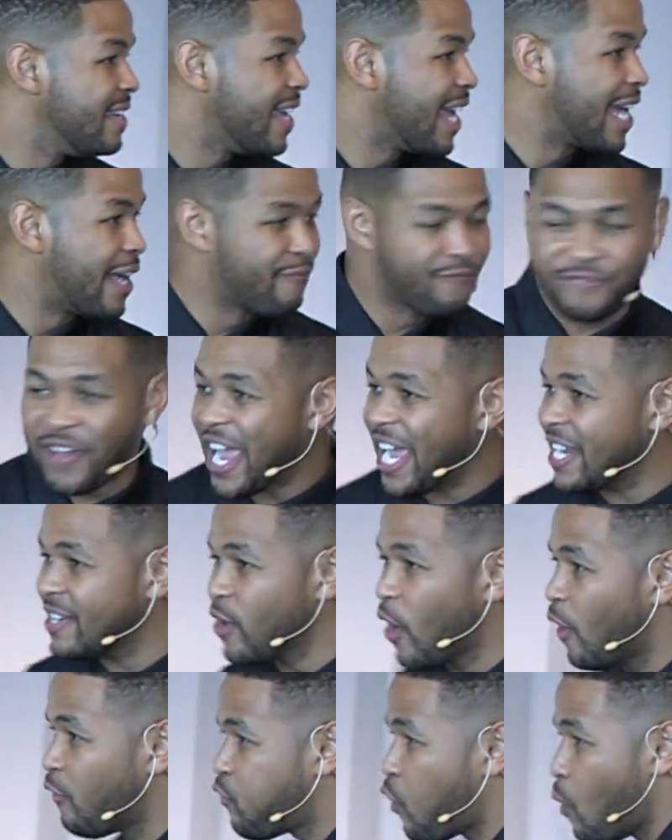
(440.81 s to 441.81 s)
And I'm fading
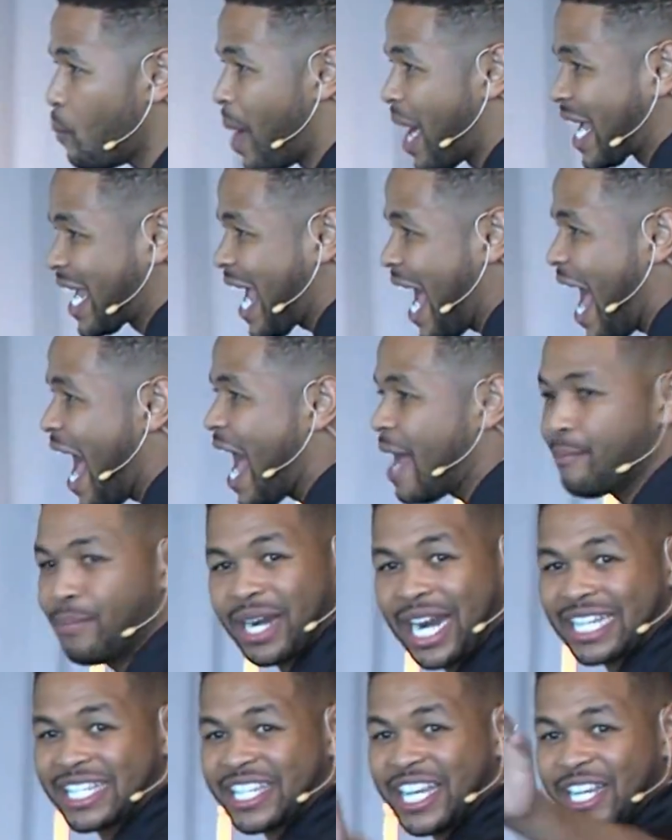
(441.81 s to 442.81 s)
off on my guy, but
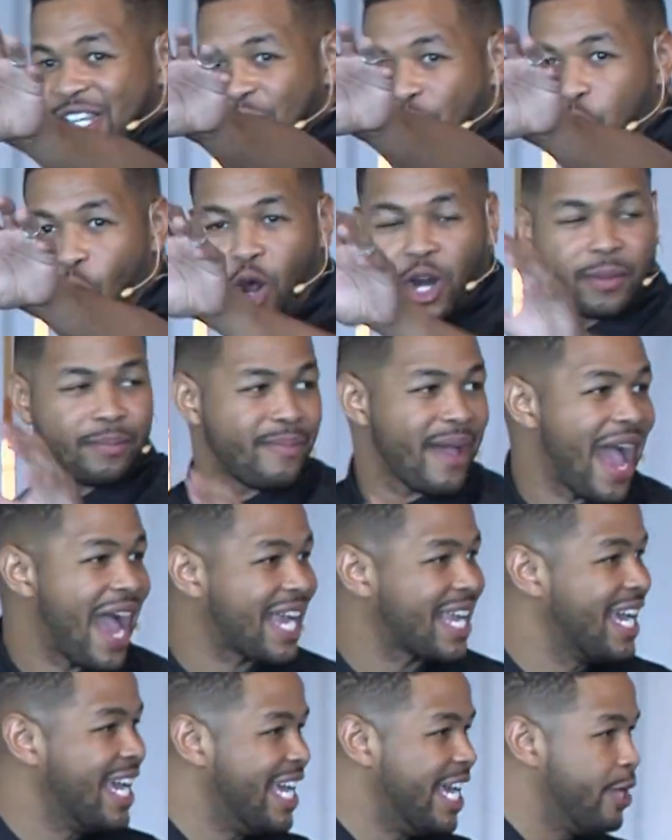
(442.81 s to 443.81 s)
I see the
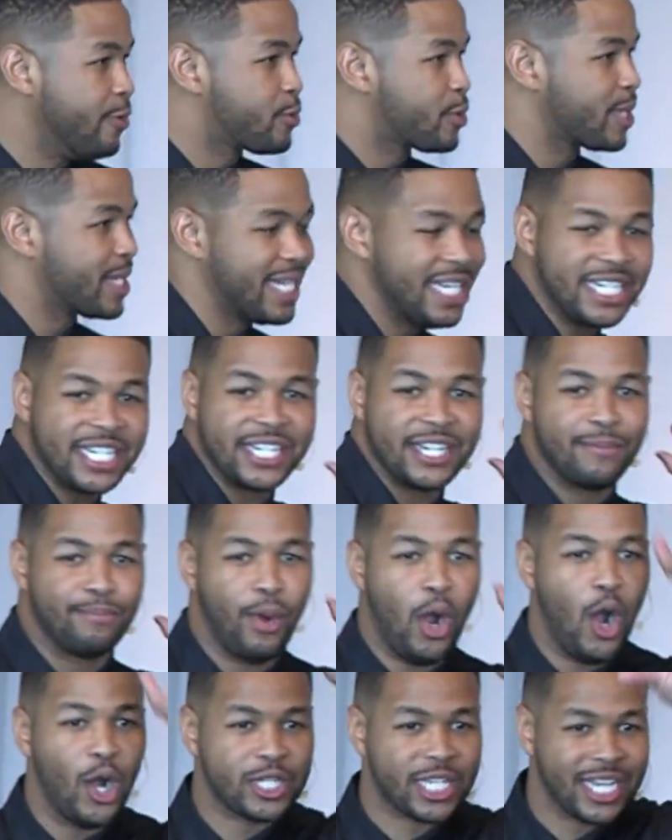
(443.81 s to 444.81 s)
quarterback, he was releasing the
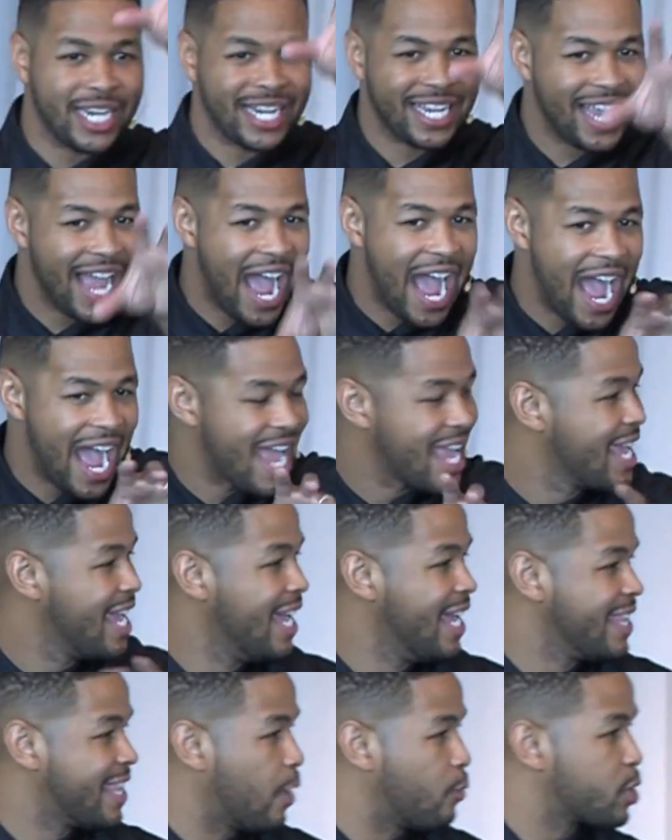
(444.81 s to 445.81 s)
ball to the guy
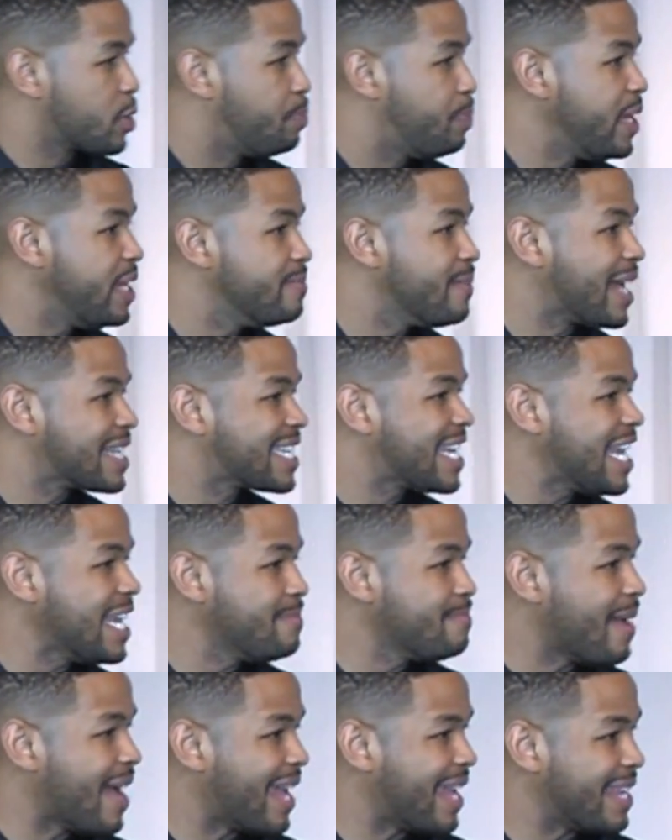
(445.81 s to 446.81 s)
that was beating my
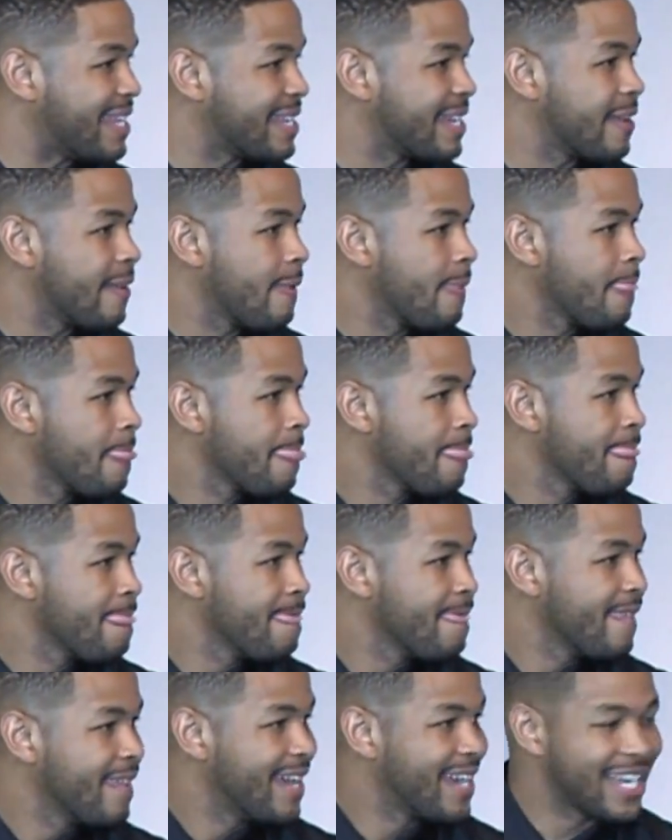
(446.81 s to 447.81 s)
teammate.
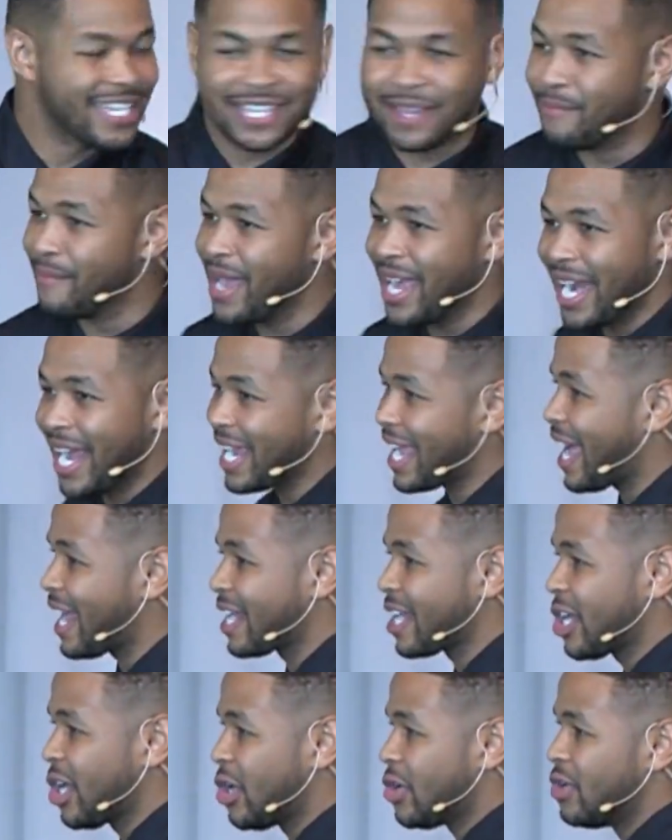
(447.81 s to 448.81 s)
And I said, man, I got
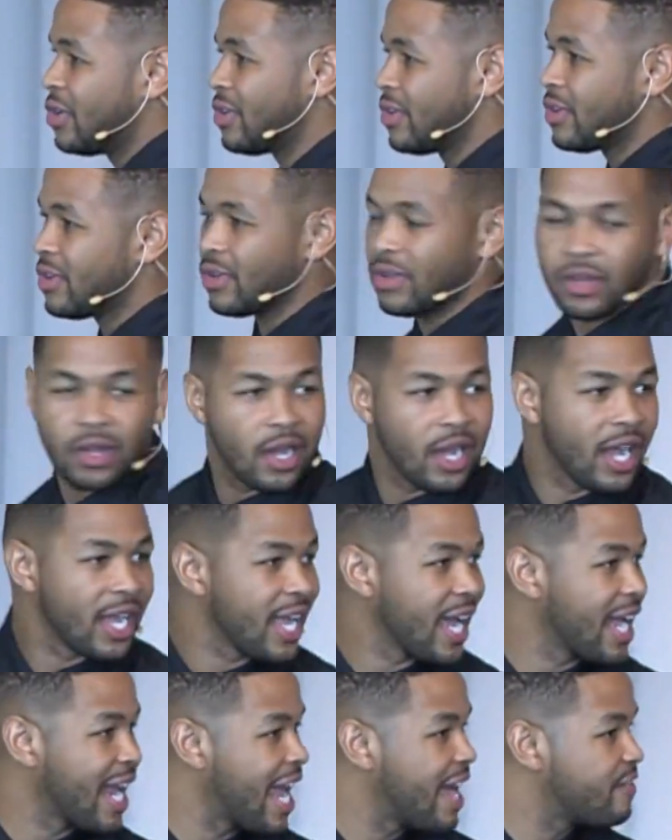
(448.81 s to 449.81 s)

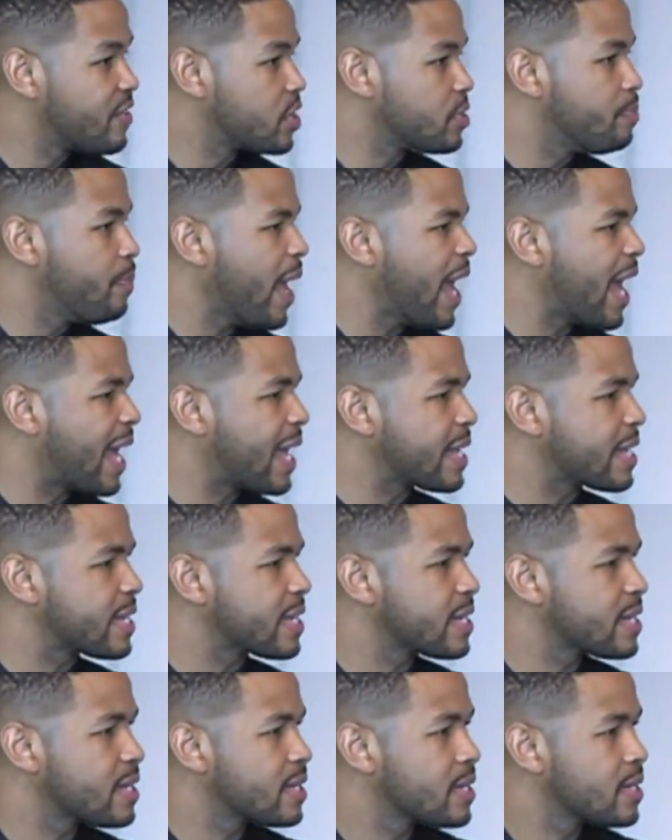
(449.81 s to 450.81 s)
to have his back.
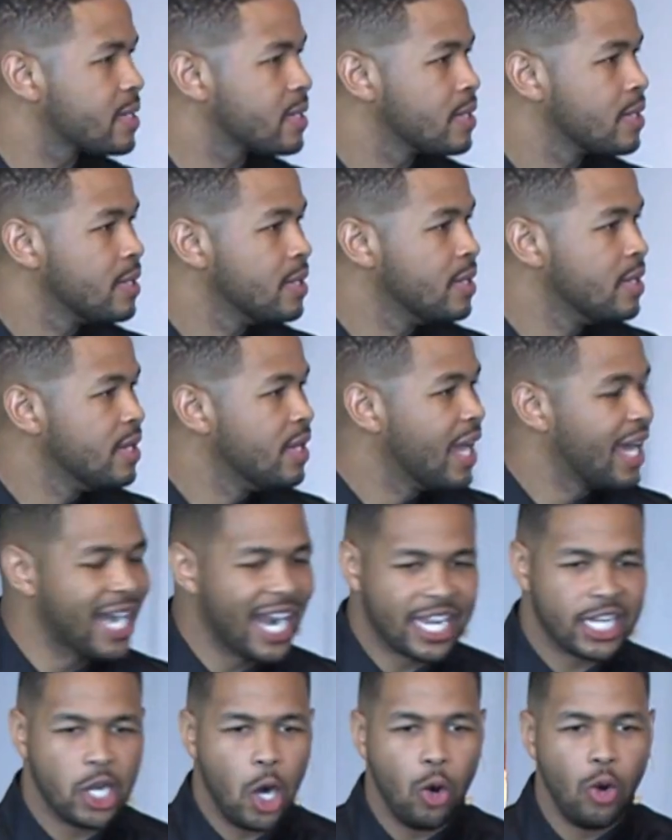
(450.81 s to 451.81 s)
And I
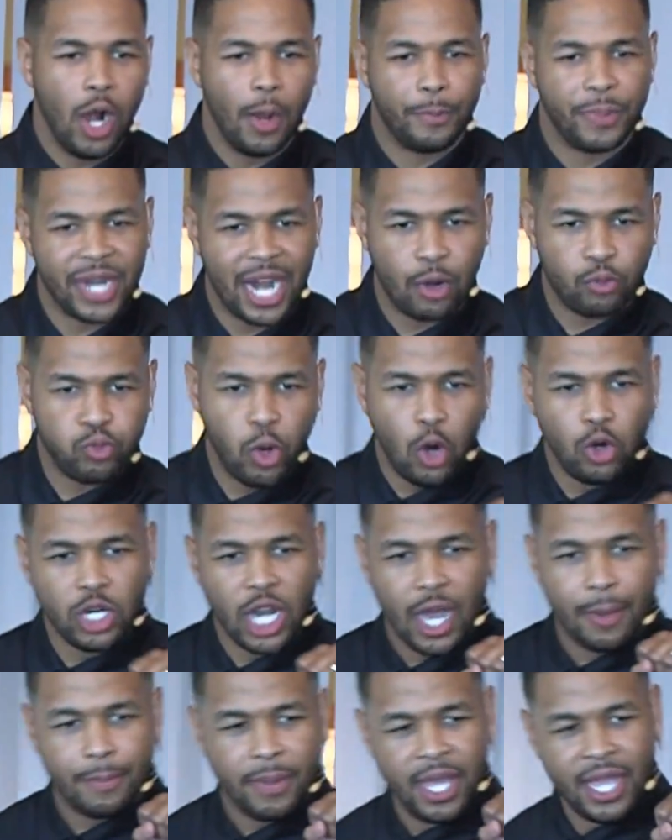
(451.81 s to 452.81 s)
go up and I roll
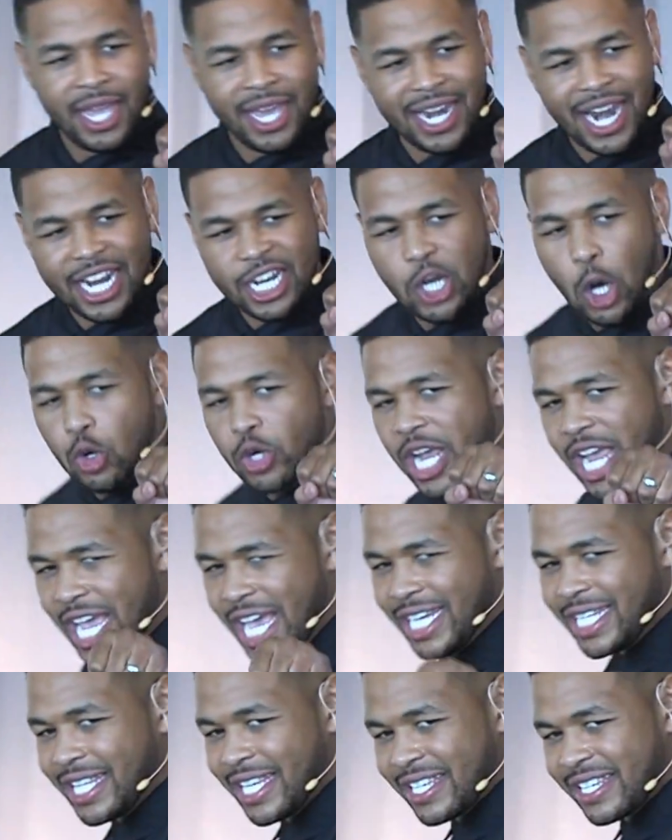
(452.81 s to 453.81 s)
up and I go to
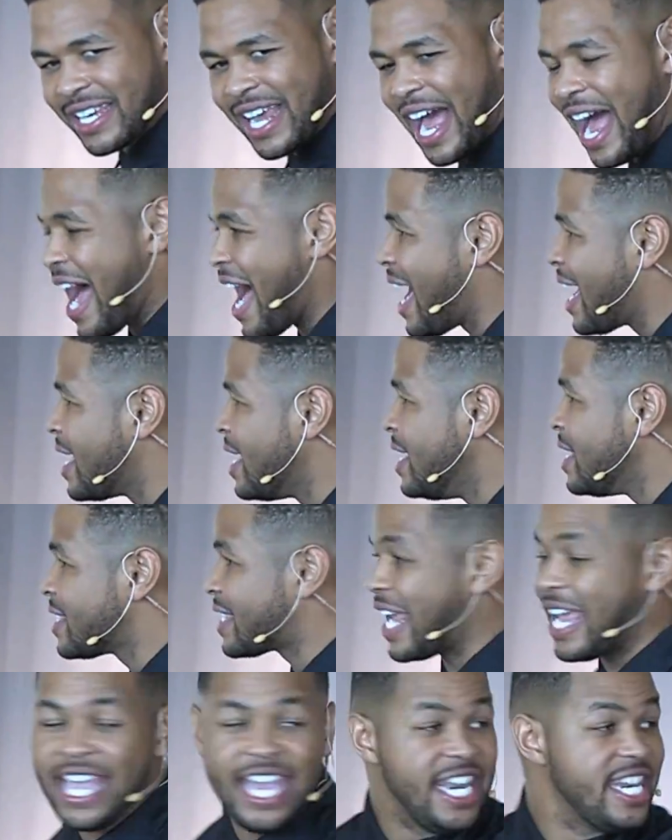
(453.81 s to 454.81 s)
hit this guy
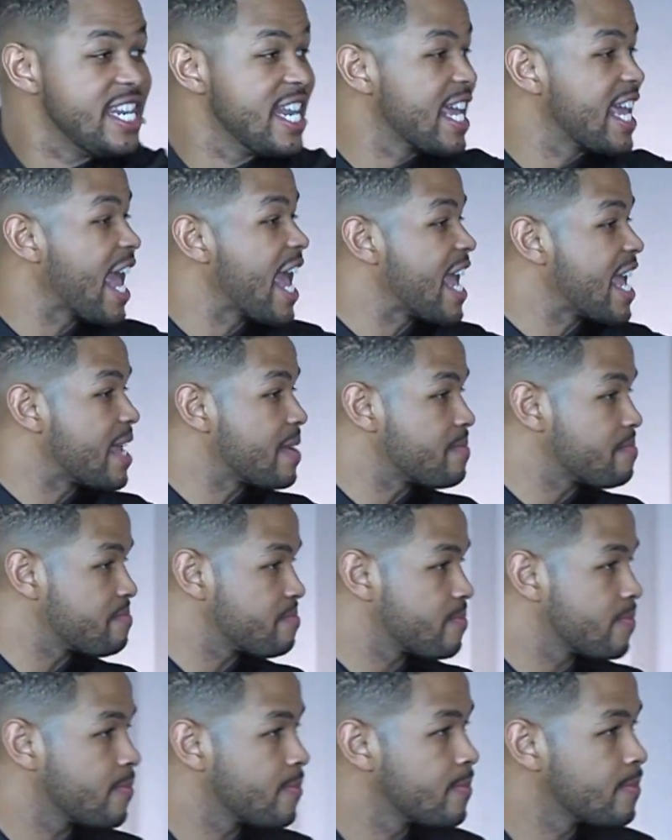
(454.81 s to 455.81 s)
to end the game.
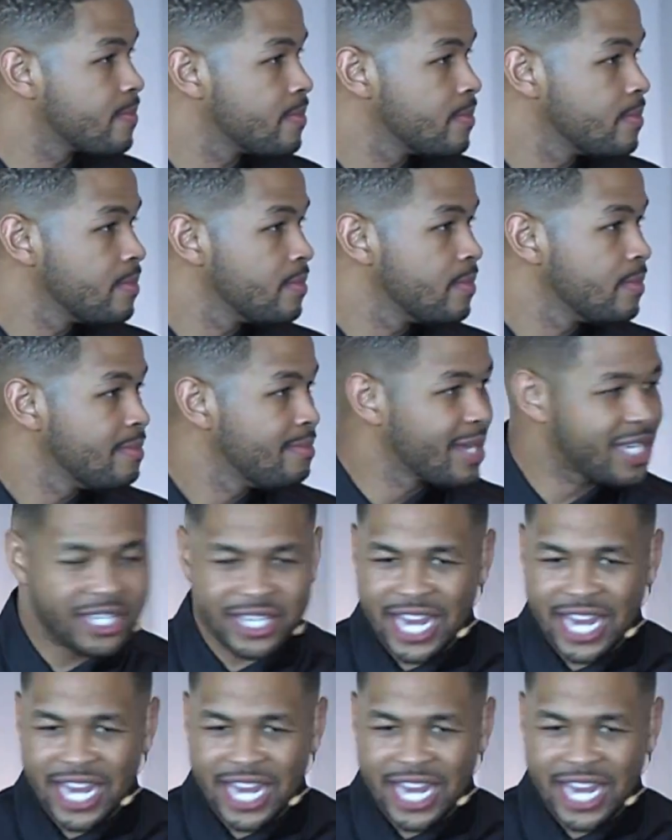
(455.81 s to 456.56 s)
This